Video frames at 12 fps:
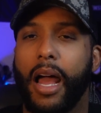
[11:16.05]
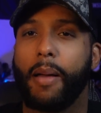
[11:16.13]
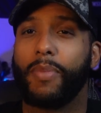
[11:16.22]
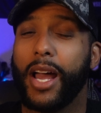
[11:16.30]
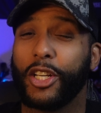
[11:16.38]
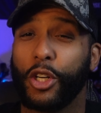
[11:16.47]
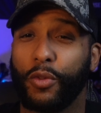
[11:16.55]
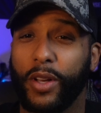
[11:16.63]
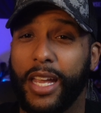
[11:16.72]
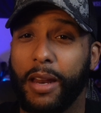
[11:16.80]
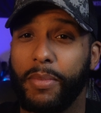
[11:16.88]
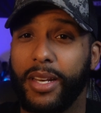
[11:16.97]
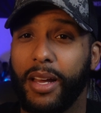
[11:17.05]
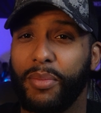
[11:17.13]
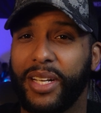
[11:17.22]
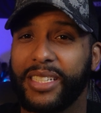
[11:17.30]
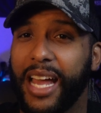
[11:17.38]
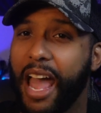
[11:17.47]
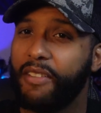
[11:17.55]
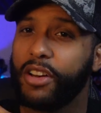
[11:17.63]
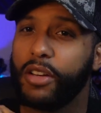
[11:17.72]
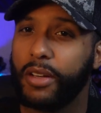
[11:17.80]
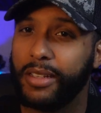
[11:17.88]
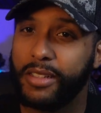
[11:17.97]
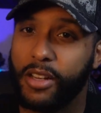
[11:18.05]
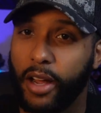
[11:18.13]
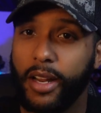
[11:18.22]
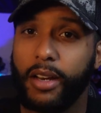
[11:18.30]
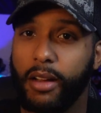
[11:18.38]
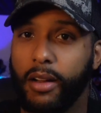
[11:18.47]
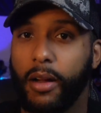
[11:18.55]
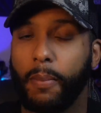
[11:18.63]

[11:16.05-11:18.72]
I'm not sure if it can be done because I haven't done it.